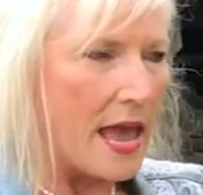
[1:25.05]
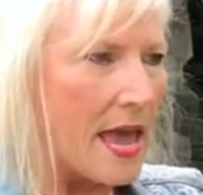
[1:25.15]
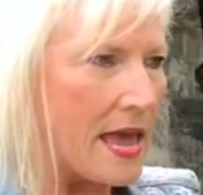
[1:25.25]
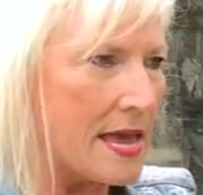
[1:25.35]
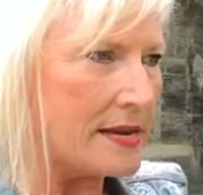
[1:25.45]

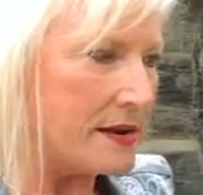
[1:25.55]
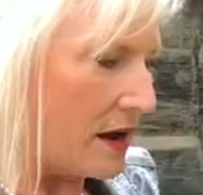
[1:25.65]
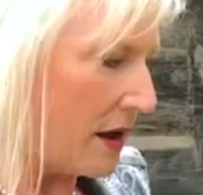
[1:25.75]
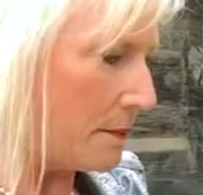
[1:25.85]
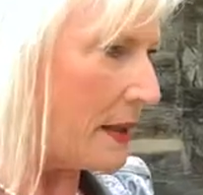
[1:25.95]

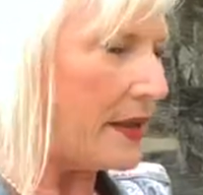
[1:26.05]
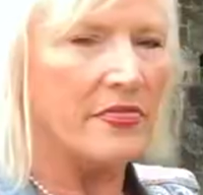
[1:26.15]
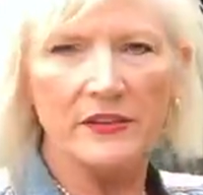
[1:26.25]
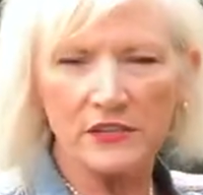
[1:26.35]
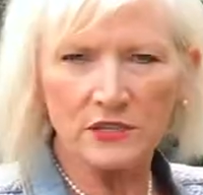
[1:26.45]

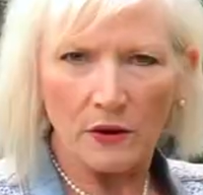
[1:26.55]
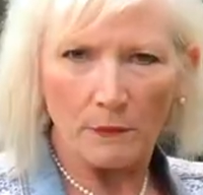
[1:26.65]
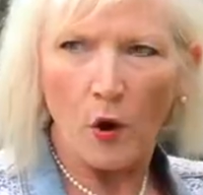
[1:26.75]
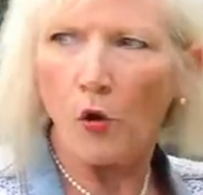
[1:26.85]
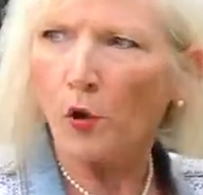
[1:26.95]
And this
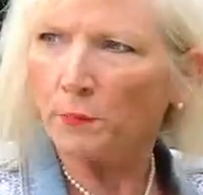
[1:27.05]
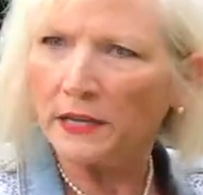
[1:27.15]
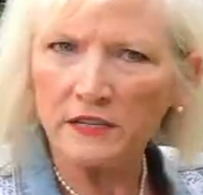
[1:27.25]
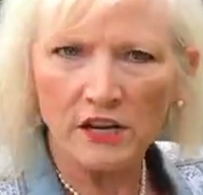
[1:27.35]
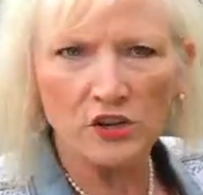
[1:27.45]
whole
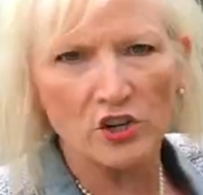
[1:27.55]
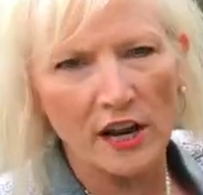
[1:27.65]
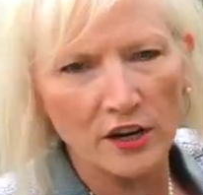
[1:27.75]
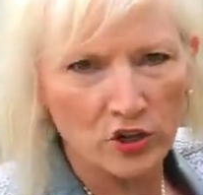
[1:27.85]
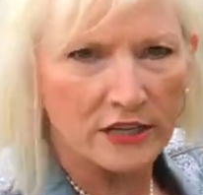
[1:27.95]
plantation
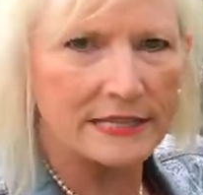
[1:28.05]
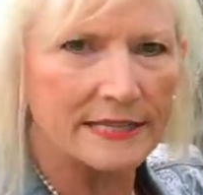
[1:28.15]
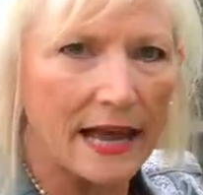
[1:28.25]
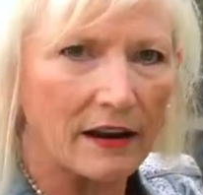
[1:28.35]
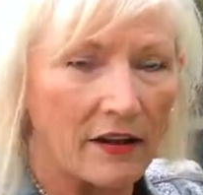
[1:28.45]
actually
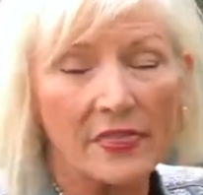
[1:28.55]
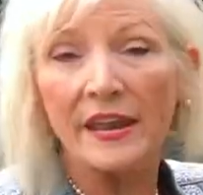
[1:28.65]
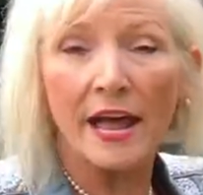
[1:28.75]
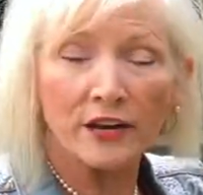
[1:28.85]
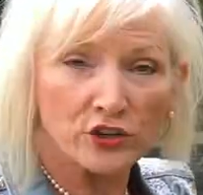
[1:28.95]
sat on the
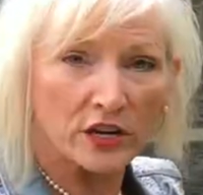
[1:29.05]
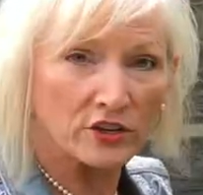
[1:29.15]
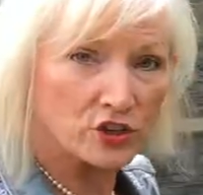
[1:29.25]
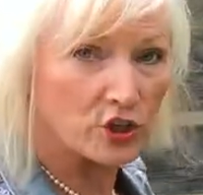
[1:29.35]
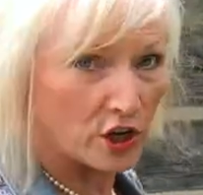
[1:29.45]

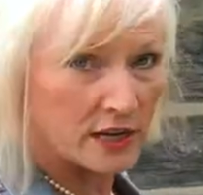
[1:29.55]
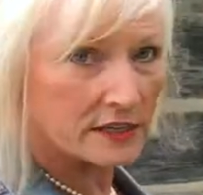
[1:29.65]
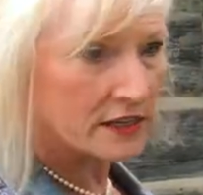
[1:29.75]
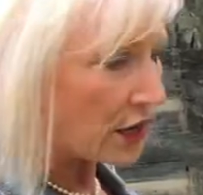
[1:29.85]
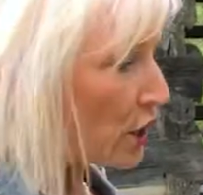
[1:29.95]
Natchez Trace